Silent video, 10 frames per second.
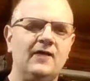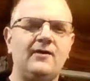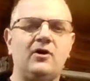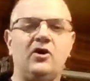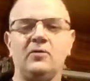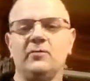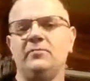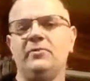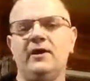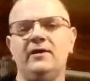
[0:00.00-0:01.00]
and they
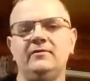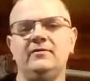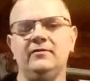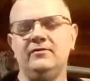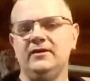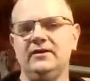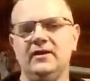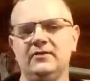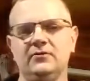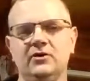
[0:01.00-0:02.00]
armor plated the
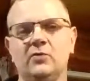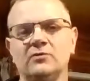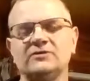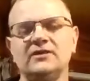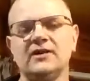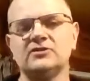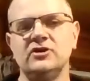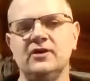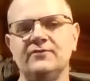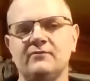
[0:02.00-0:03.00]
uh, the lower
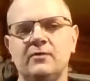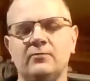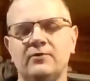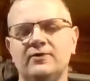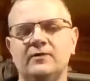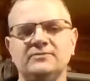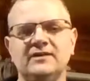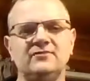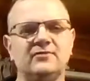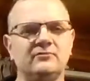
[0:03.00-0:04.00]
section of it right where it dumps
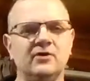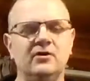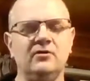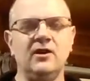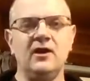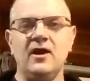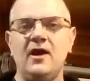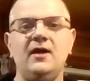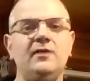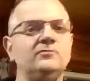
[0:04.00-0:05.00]
out to the road,
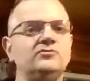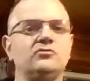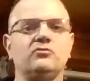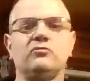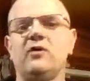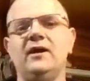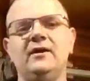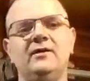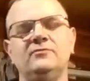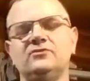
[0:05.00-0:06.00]
and it was
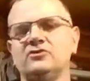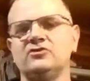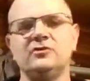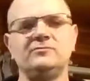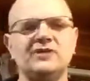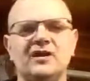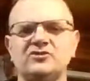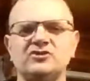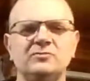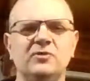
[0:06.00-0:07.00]
great. It was just it was kind of
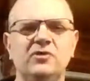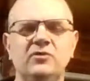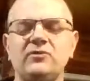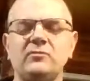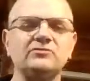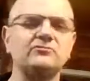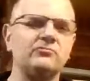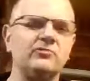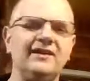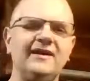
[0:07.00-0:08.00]
smooth. There wasn't
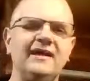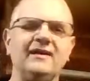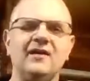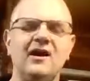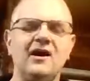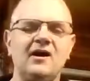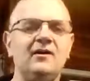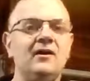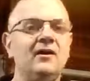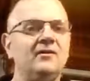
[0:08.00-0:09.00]
really any
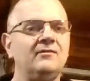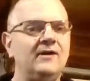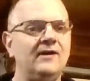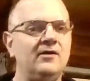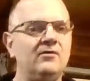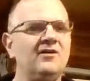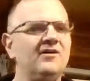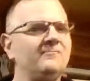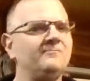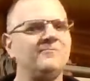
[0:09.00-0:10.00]
line. Now
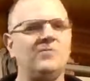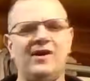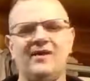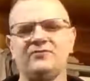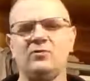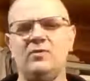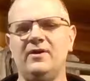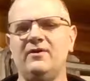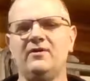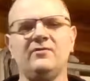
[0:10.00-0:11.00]
after
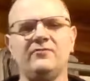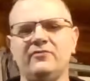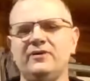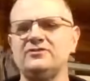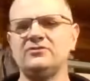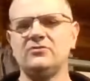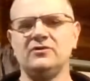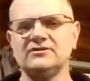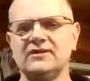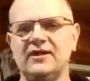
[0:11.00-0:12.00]
winter and the freeze
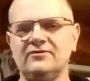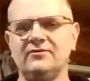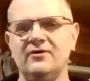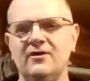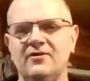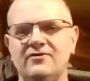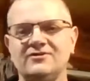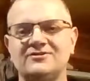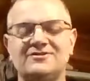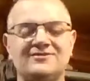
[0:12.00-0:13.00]
thaw cycle,
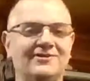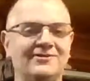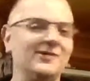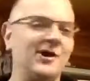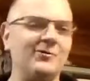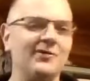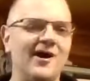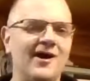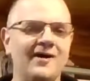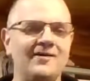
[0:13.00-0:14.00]
there's still no
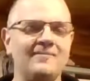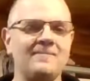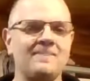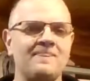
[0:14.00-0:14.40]
line